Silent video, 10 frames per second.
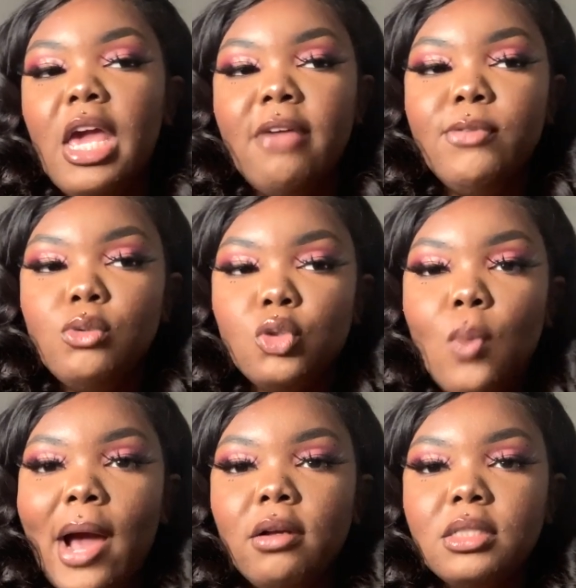if you
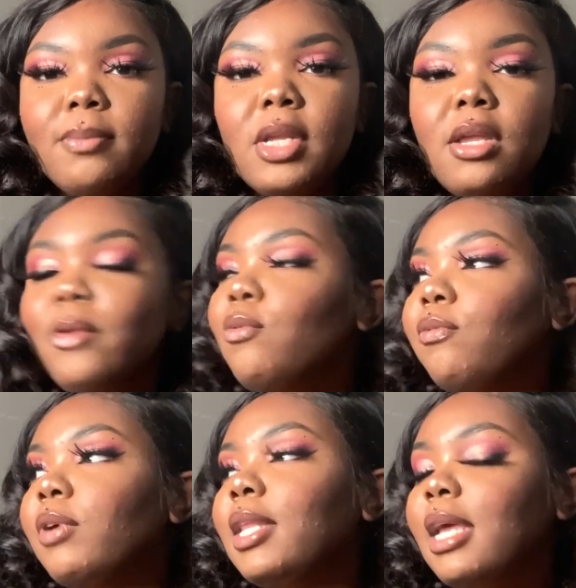squat or something and you
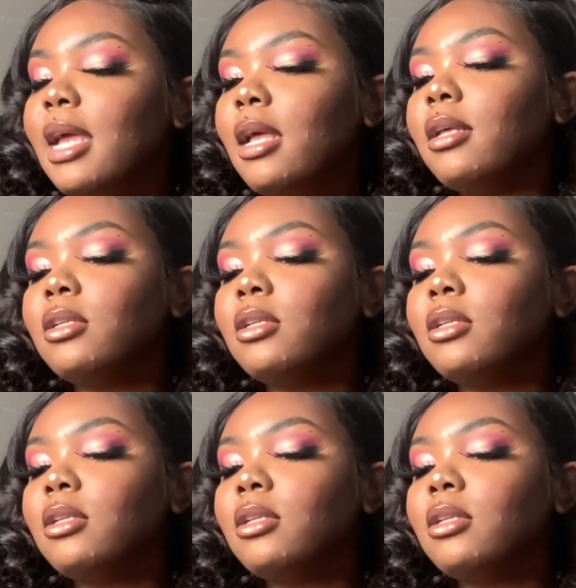feel it,